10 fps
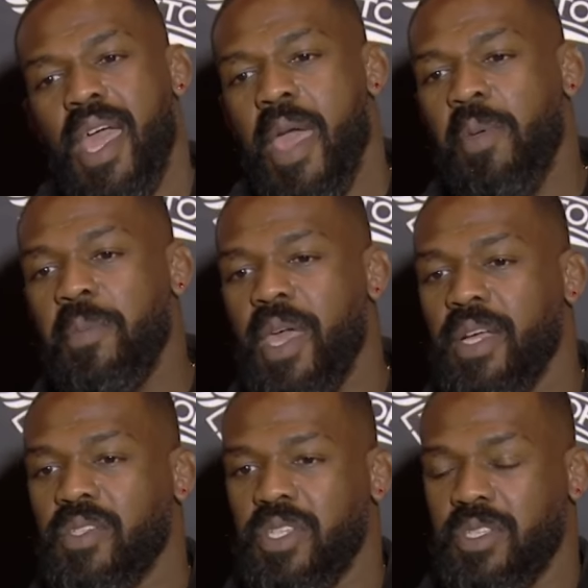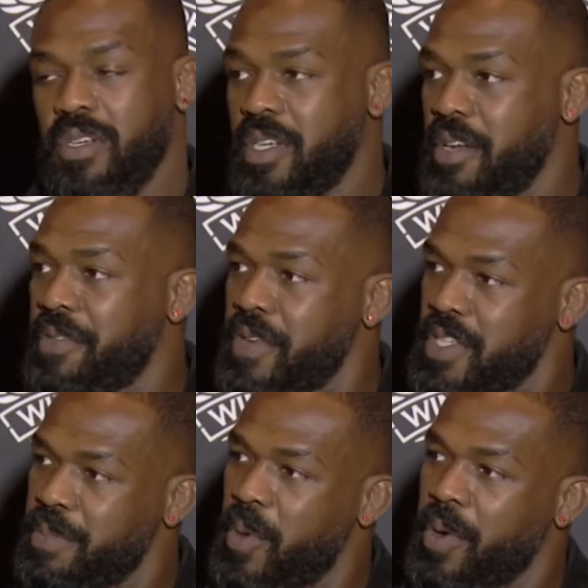MMA is just a different
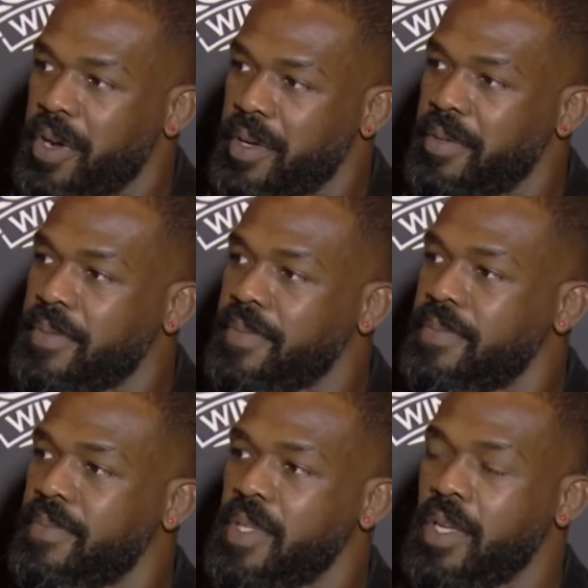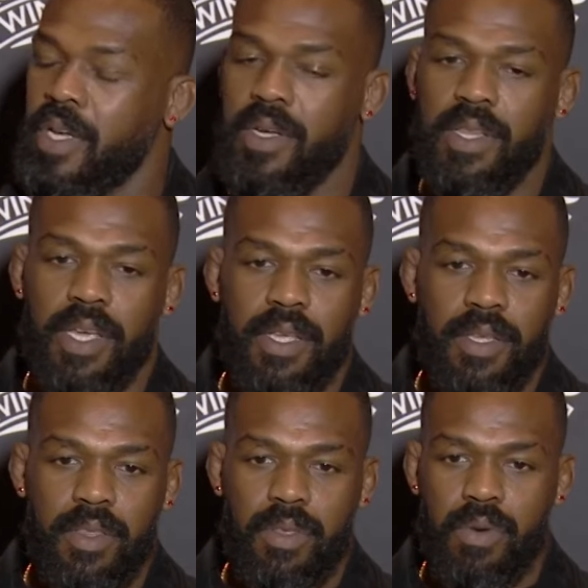sport. You know, like
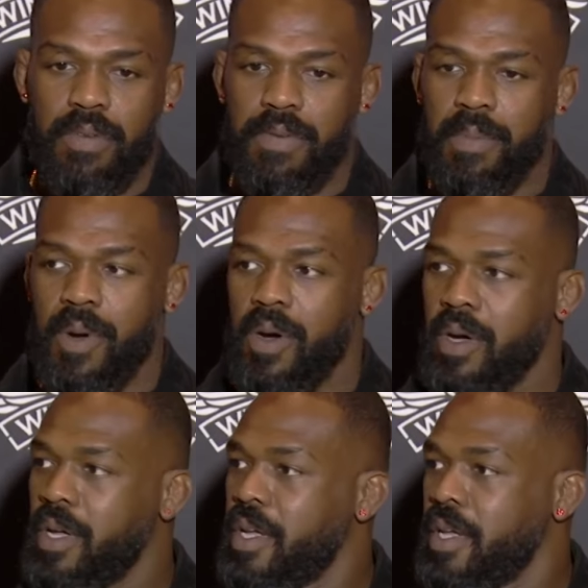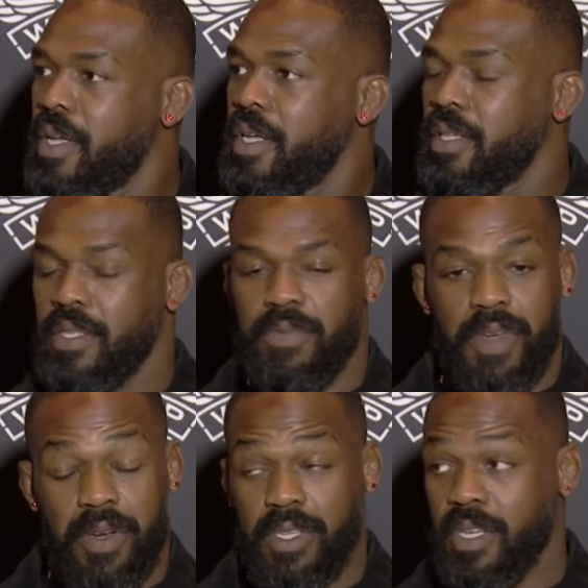throwing a football is
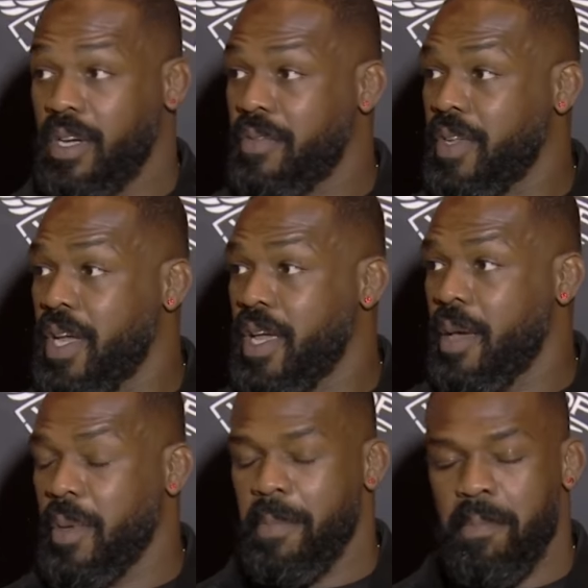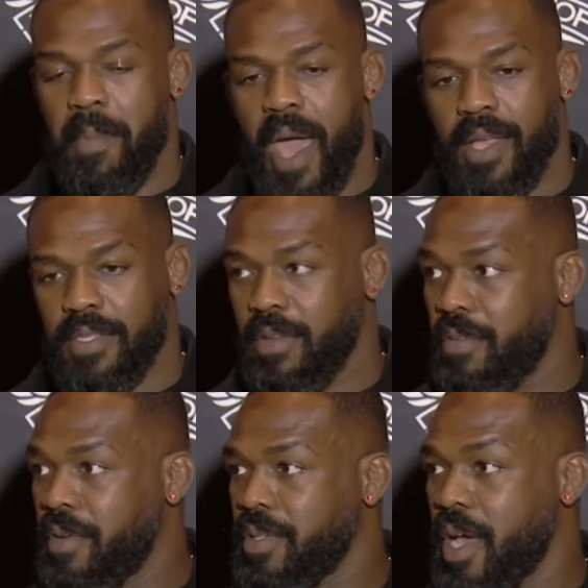very tough, and I, I'm a massive
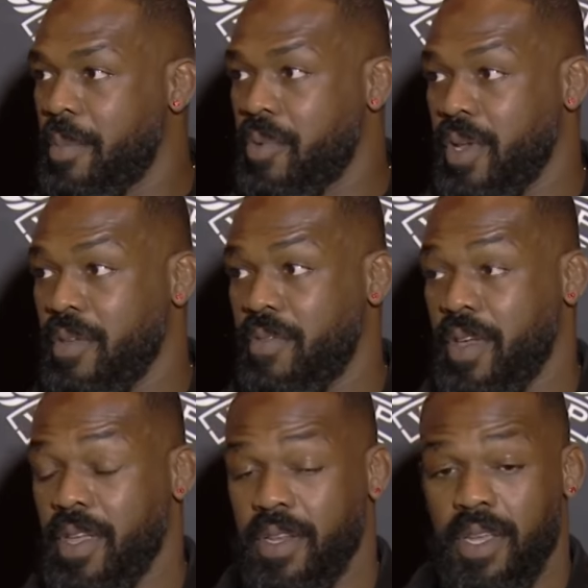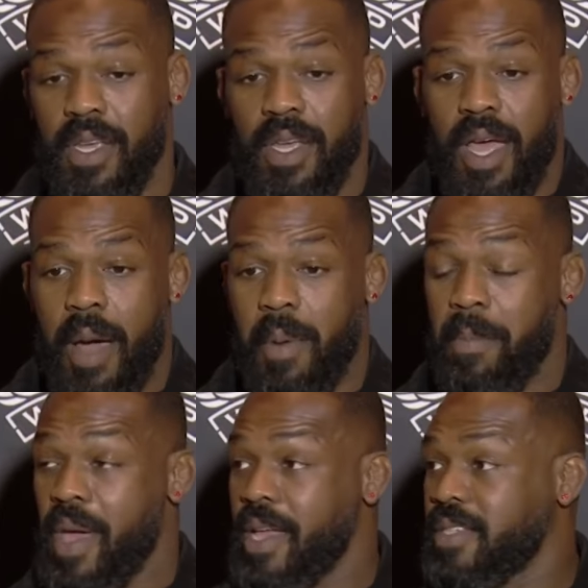Tom Brady fan. I'm
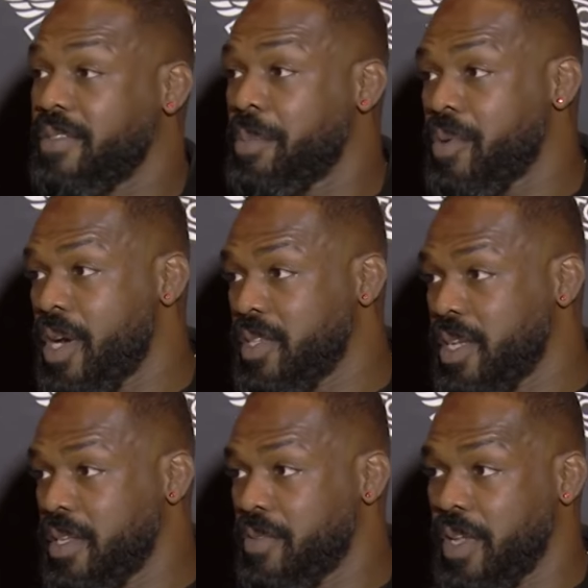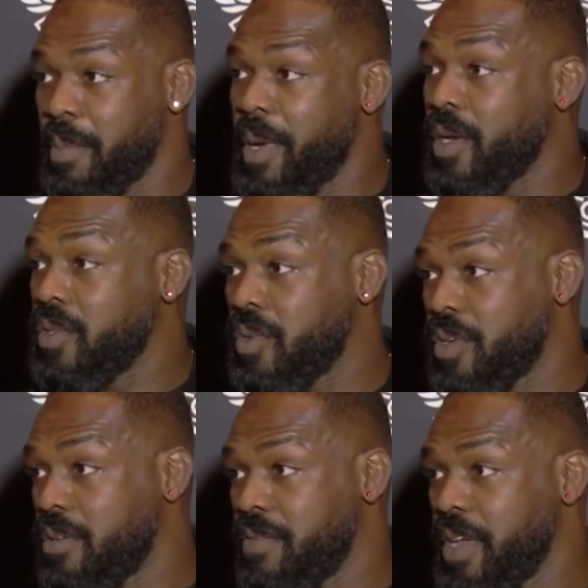a massive LeBron James fan and Michael
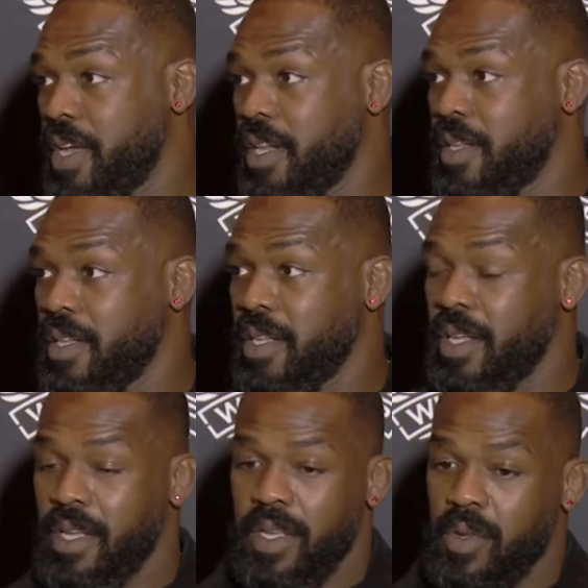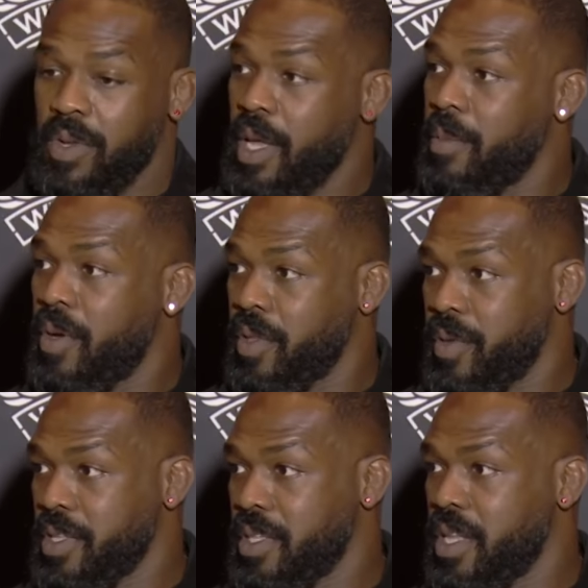Jordan fan, and you name all the
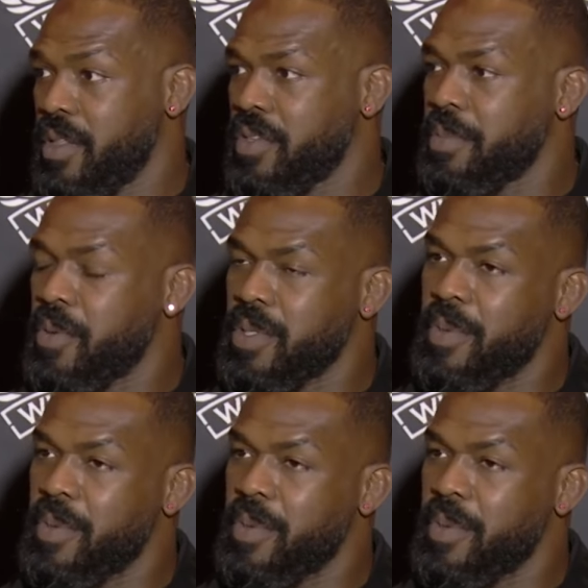greats in the other sports.